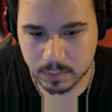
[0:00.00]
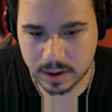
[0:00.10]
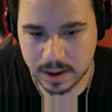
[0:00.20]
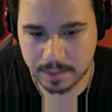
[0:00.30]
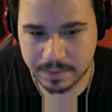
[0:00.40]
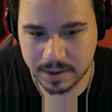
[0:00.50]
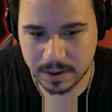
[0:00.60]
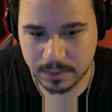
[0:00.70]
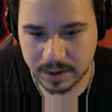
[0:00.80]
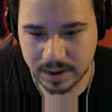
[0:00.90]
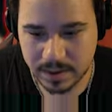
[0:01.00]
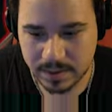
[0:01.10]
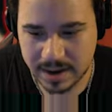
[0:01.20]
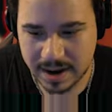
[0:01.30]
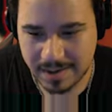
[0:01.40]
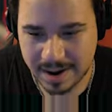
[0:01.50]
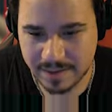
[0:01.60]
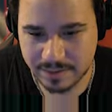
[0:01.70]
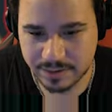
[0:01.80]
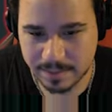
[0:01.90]
boy up. There we go. And now I
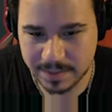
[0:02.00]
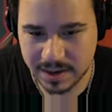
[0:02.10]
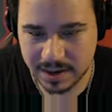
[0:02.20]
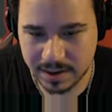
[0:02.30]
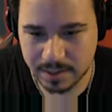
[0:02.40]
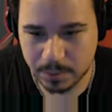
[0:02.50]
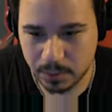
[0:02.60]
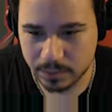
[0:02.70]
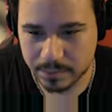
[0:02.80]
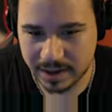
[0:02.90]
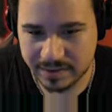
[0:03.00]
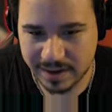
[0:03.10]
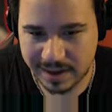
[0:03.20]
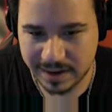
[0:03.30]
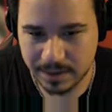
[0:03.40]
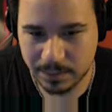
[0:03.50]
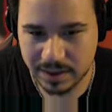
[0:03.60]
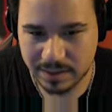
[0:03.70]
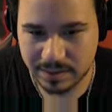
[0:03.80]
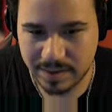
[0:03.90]
have something to hold my sanity
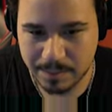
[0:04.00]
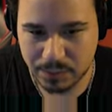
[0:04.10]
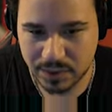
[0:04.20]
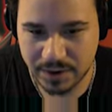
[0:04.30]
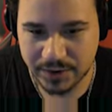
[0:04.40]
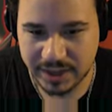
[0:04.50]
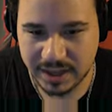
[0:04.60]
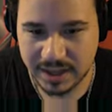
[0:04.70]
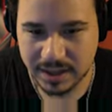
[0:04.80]
with temporarily.